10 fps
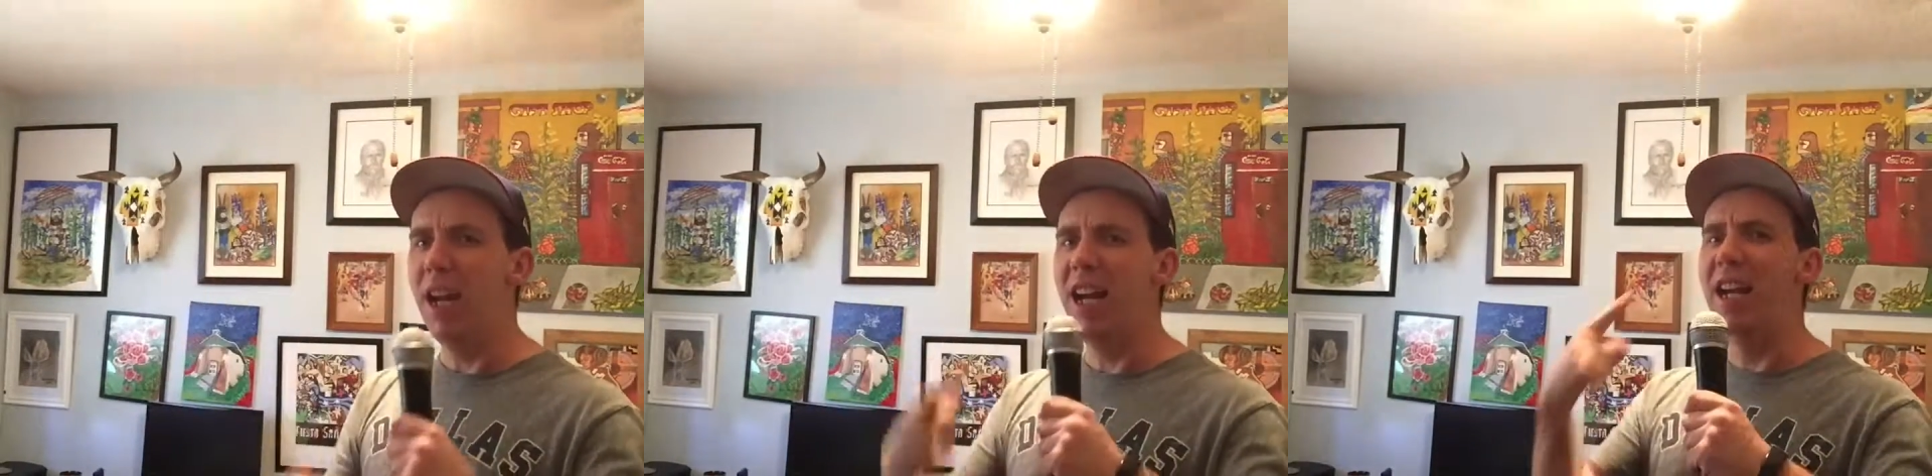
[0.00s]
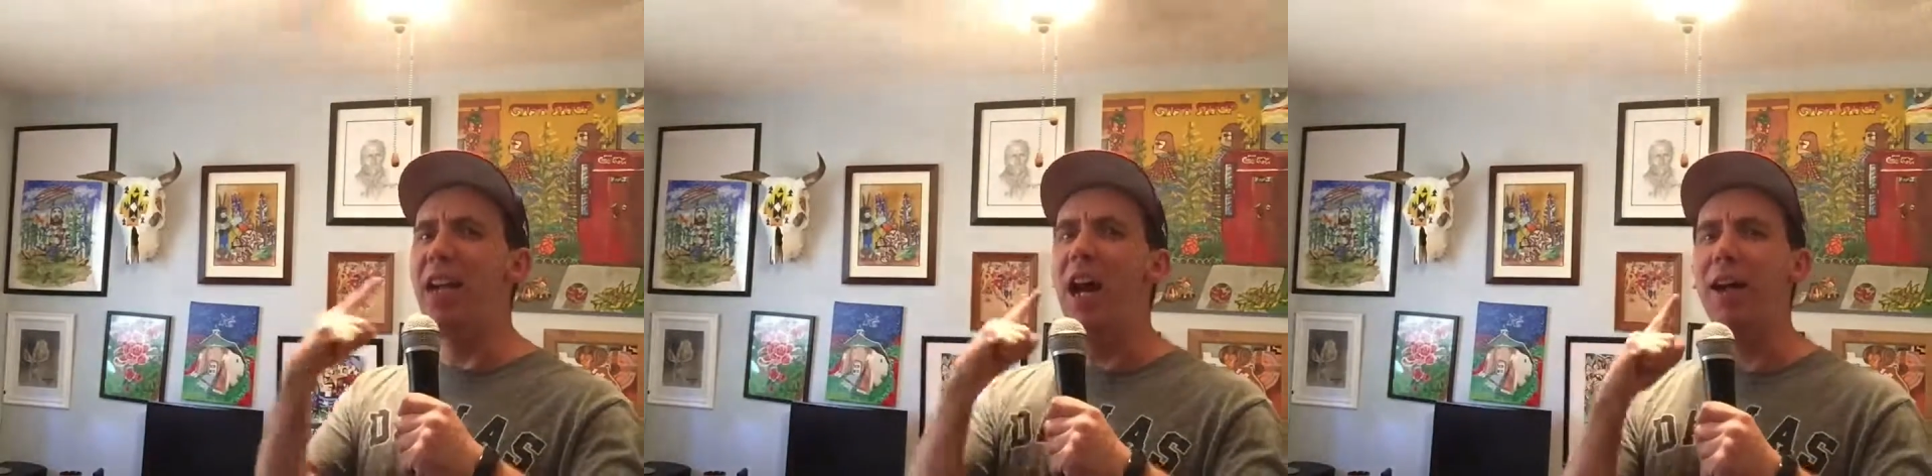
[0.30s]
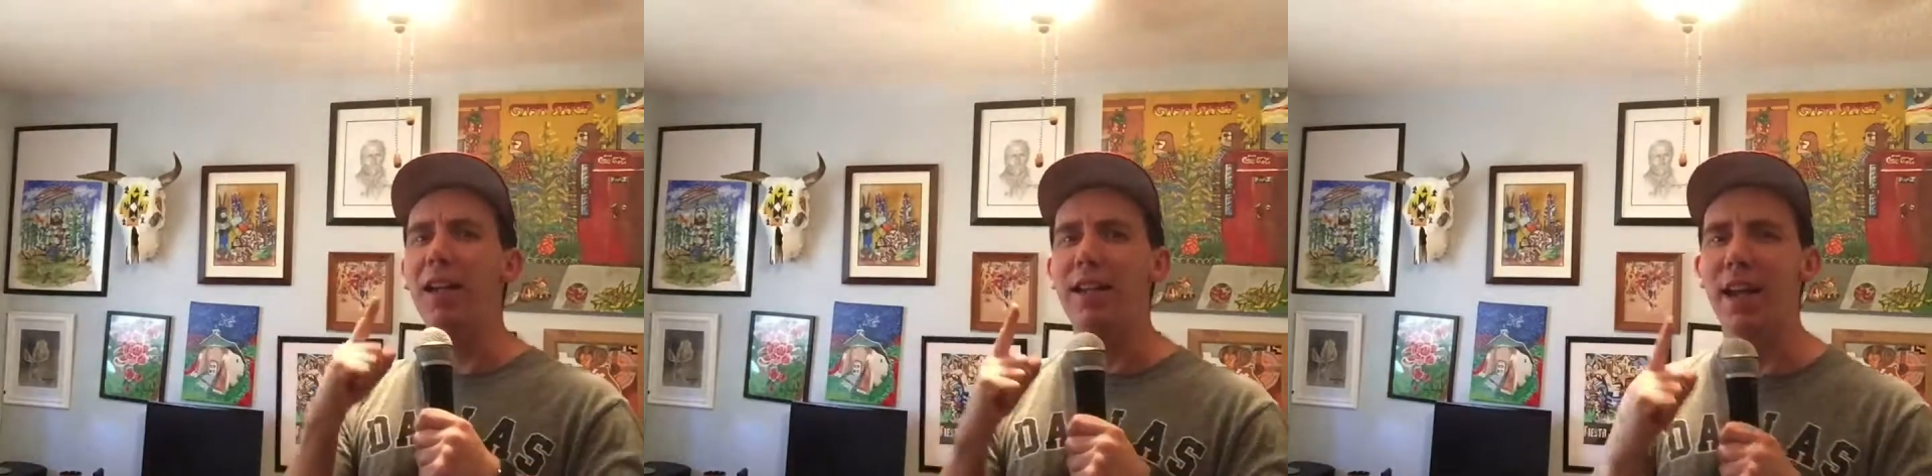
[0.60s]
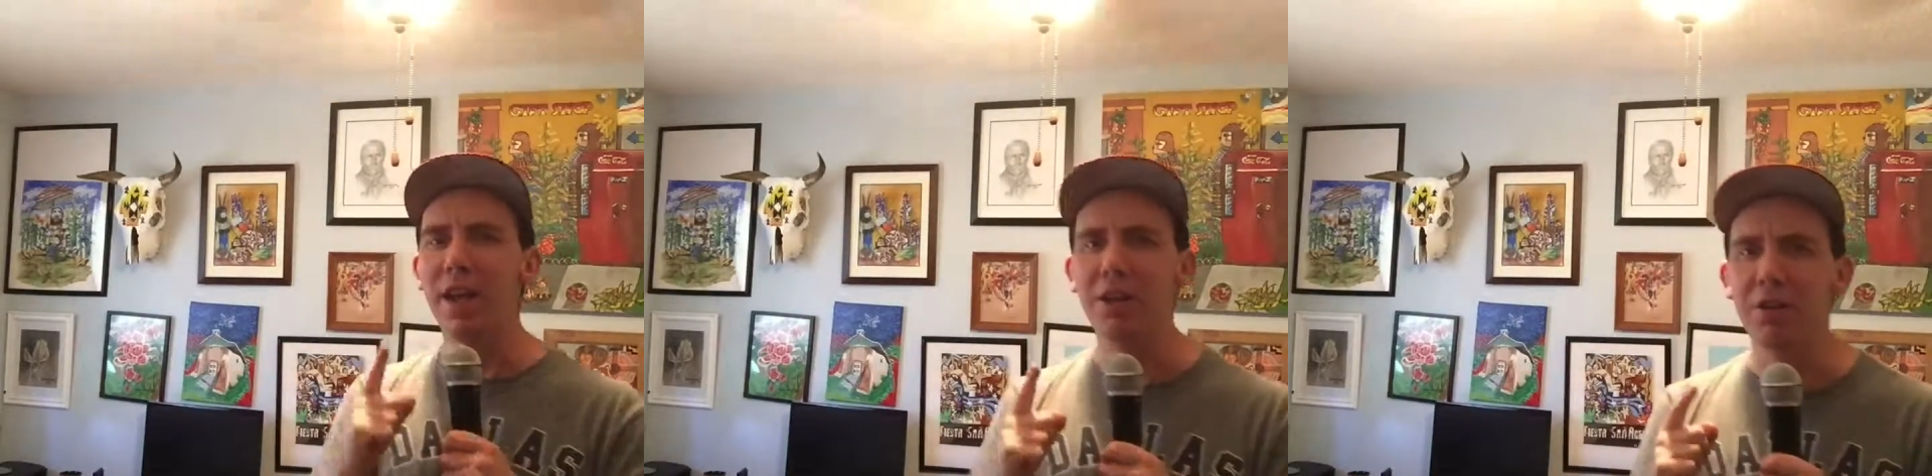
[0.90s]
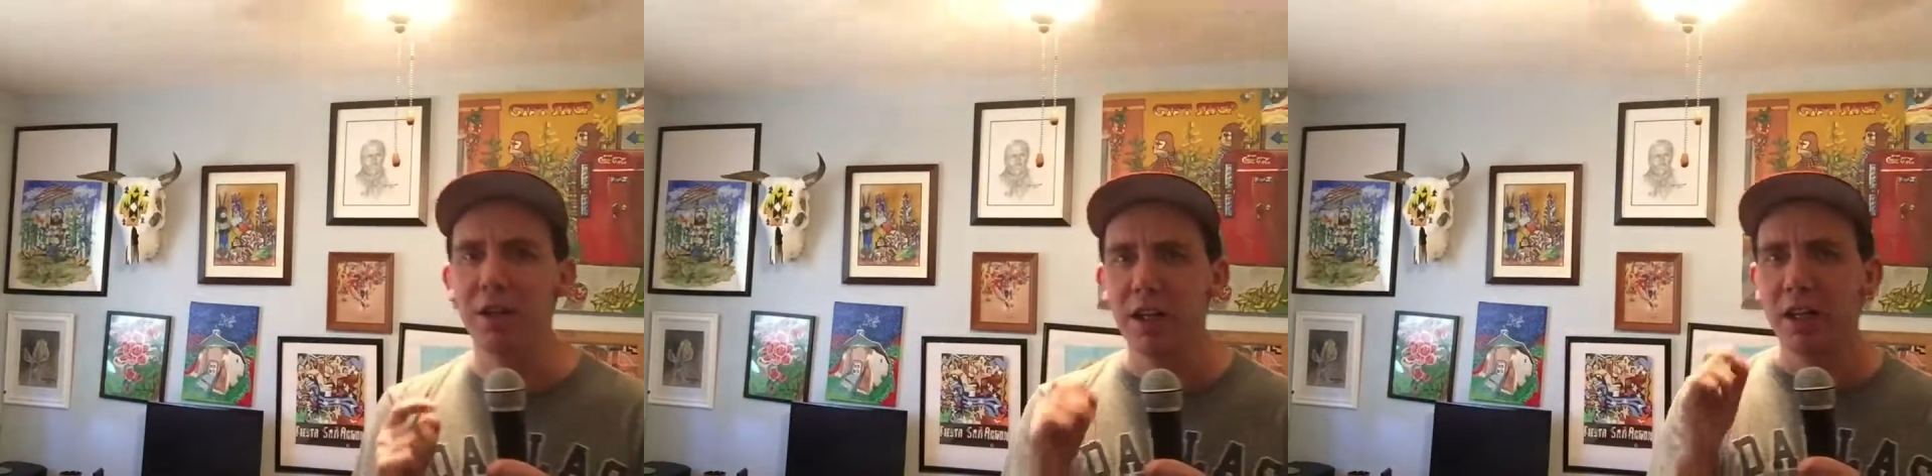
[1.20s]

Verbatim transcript: And I could tell you,